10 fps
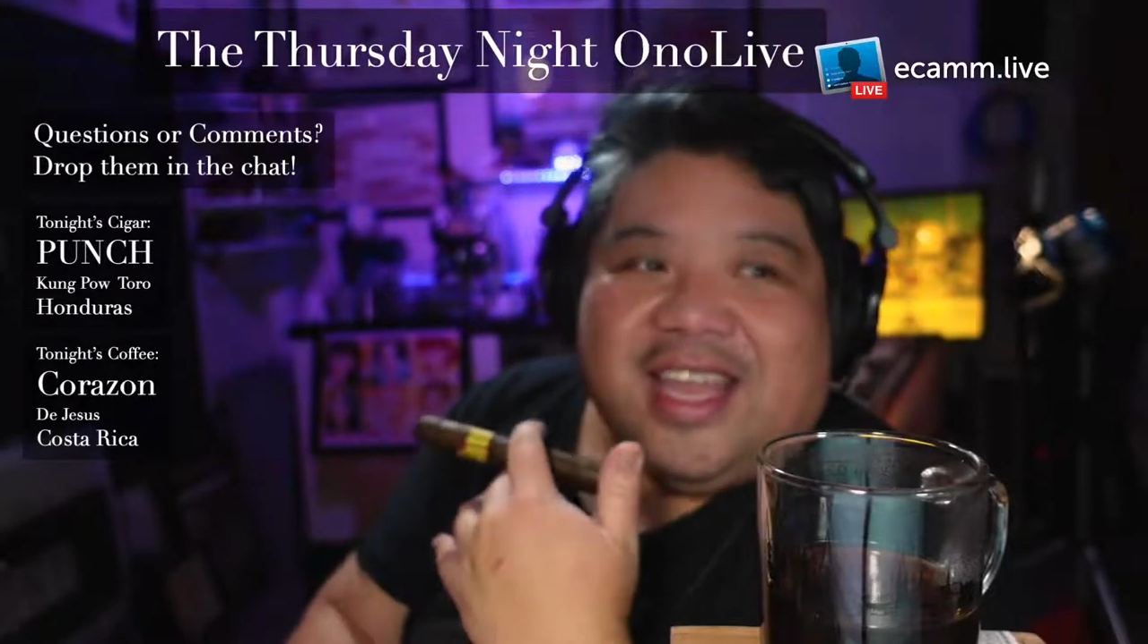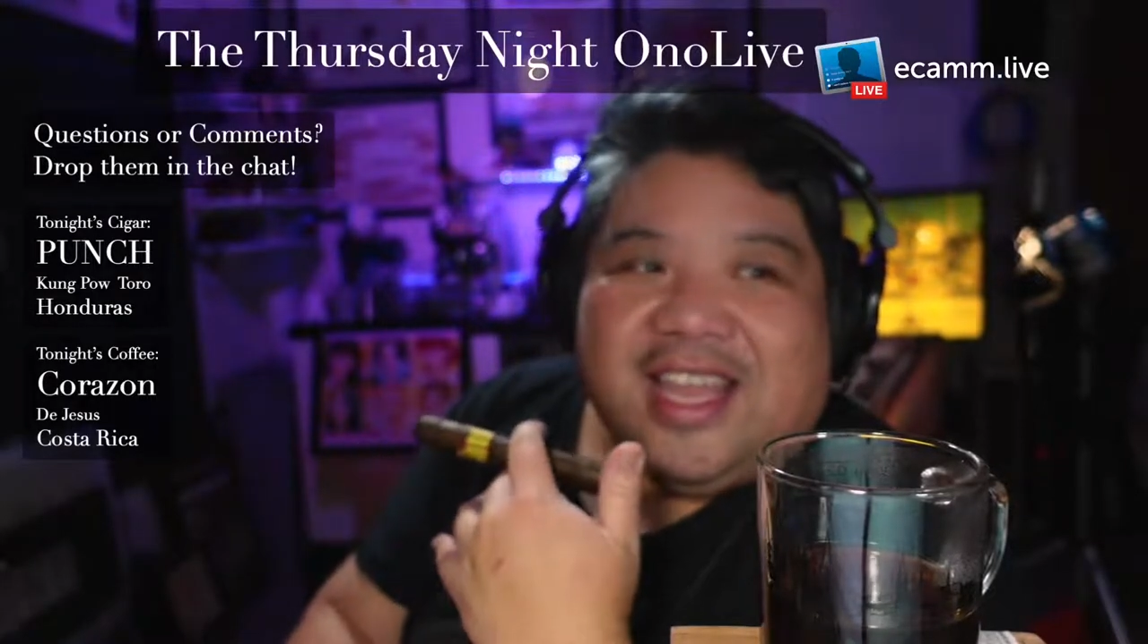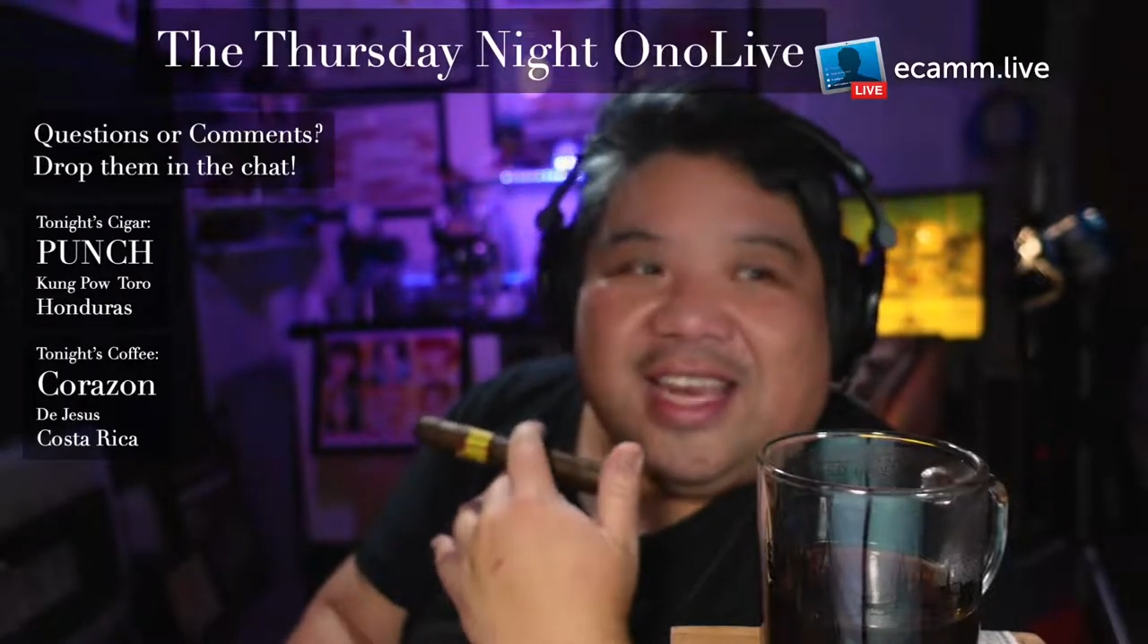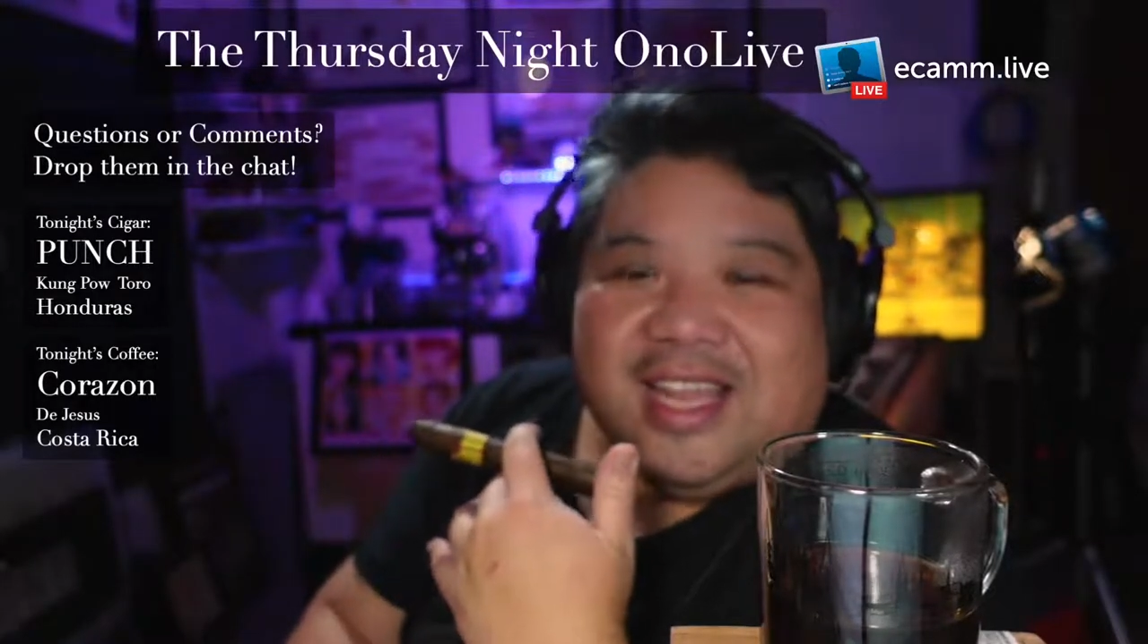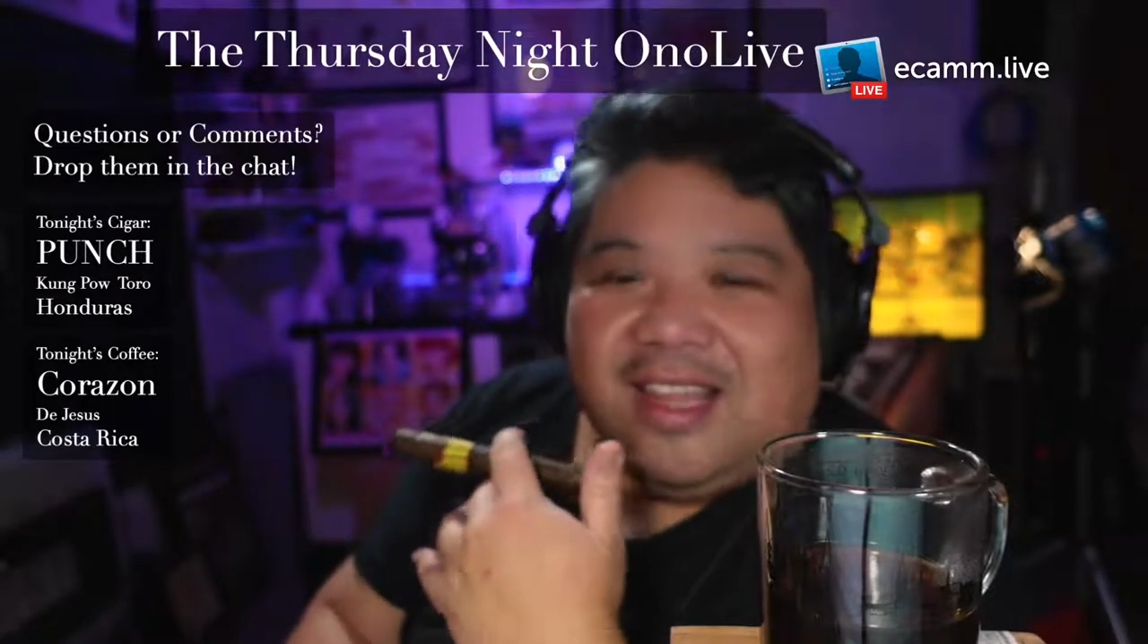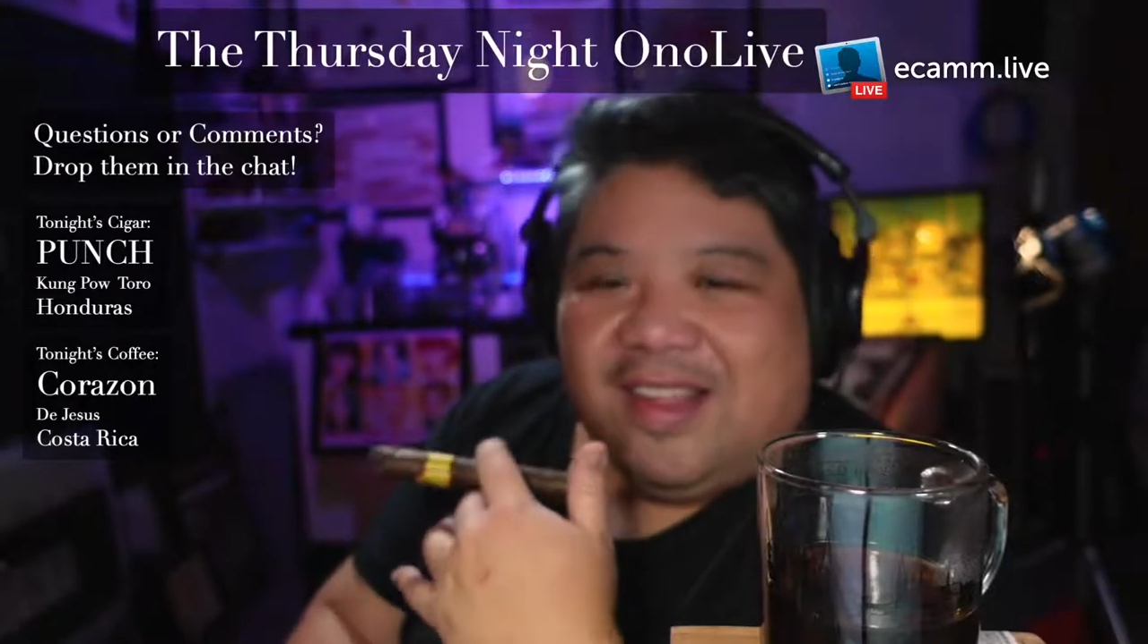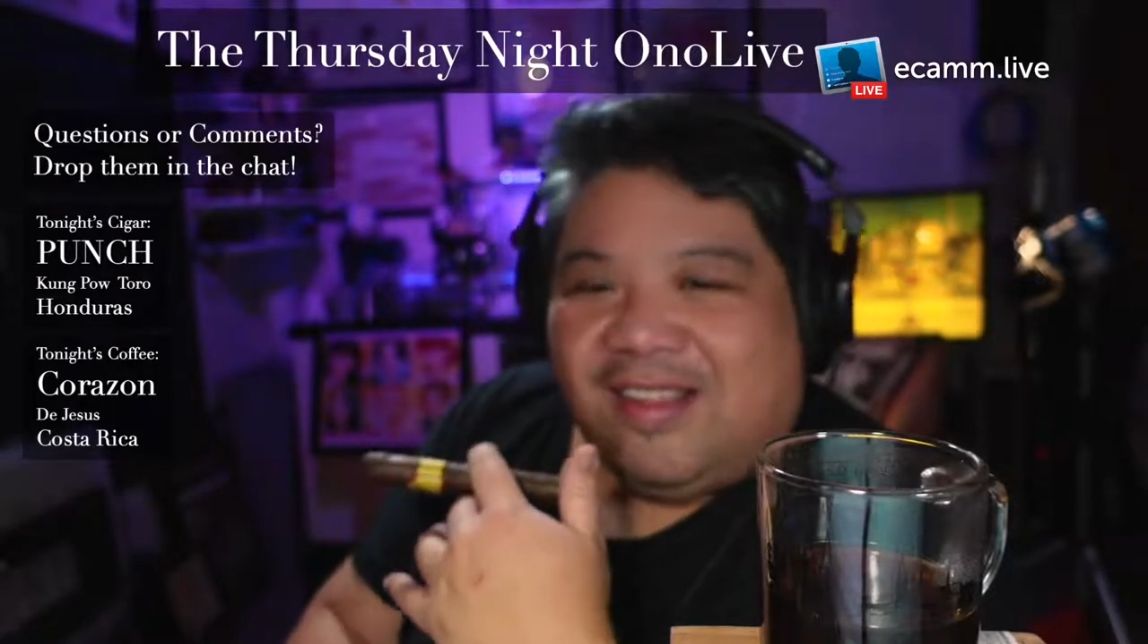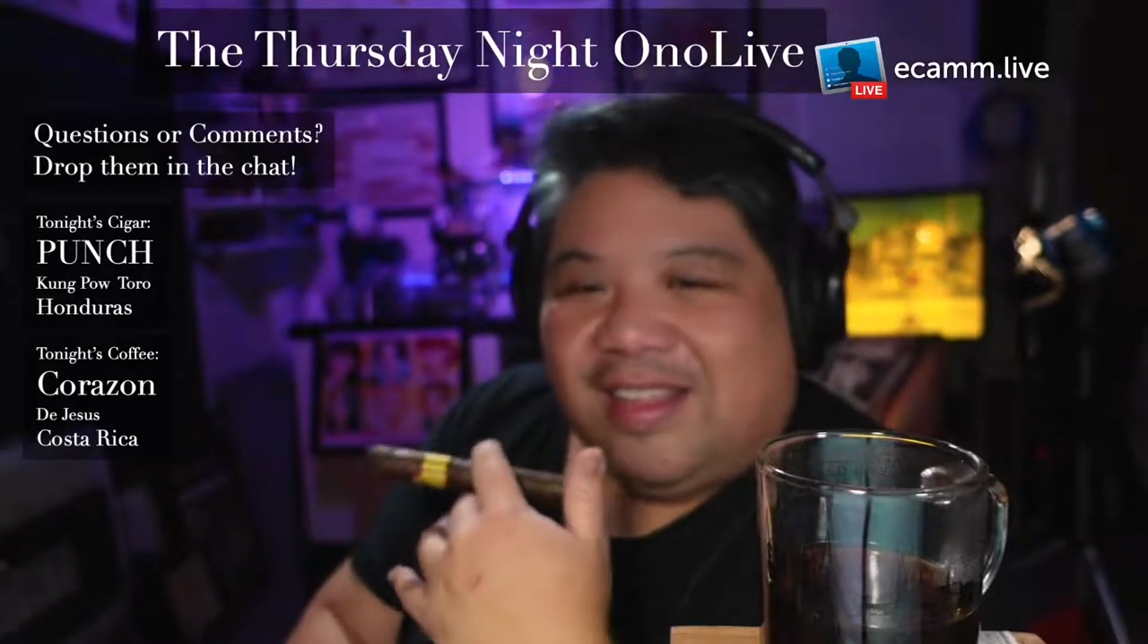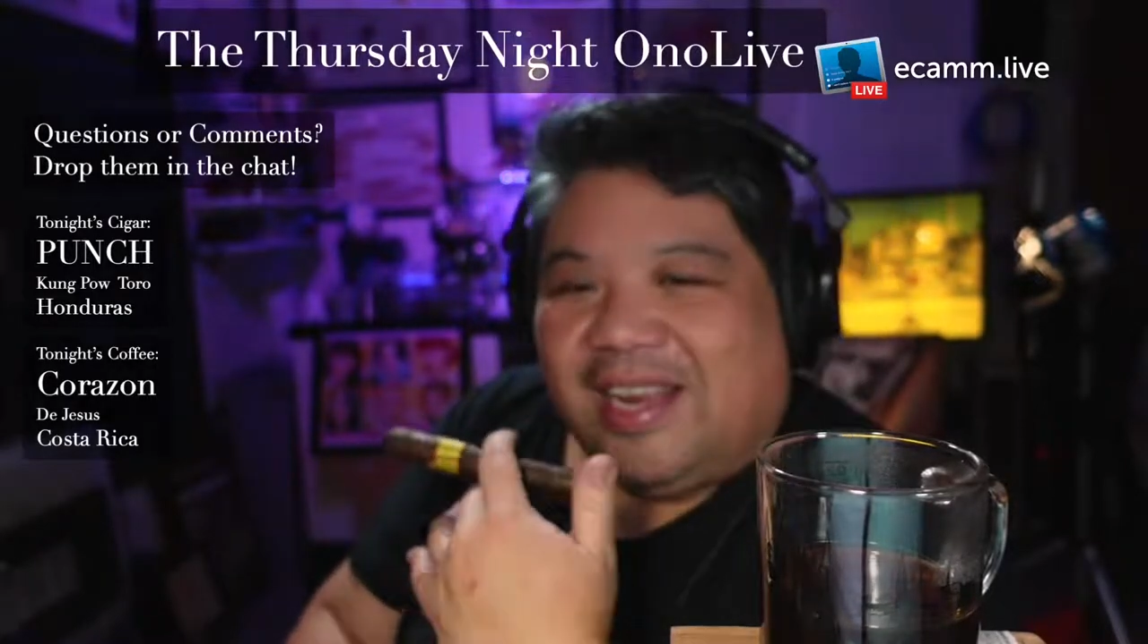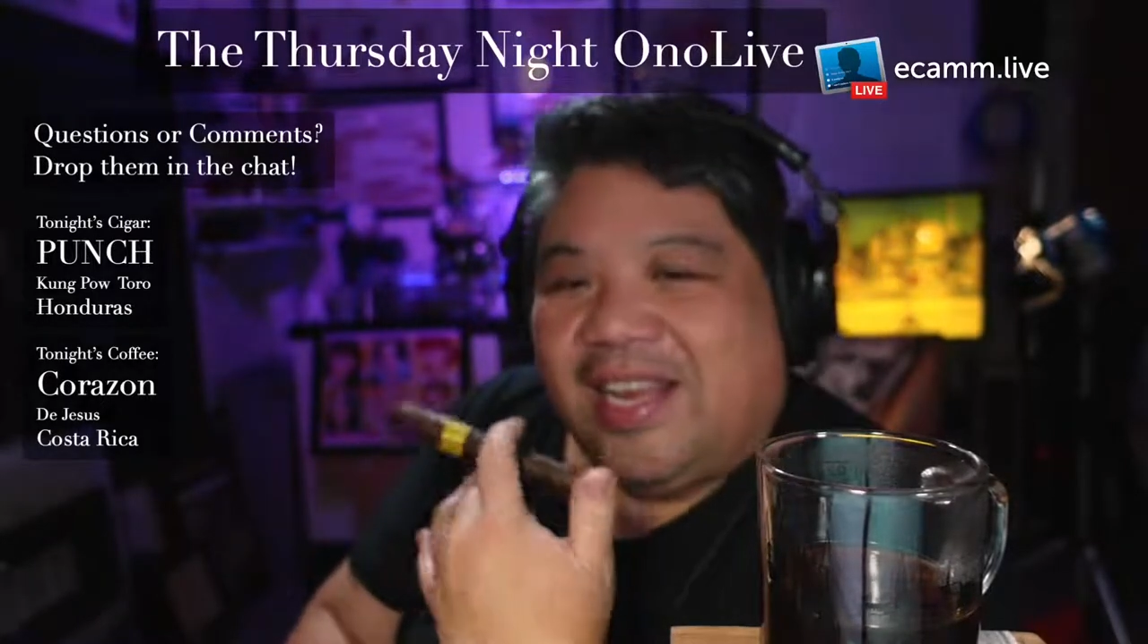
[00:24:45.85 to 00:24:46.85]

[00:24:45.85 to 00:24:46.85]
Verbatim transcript: It is the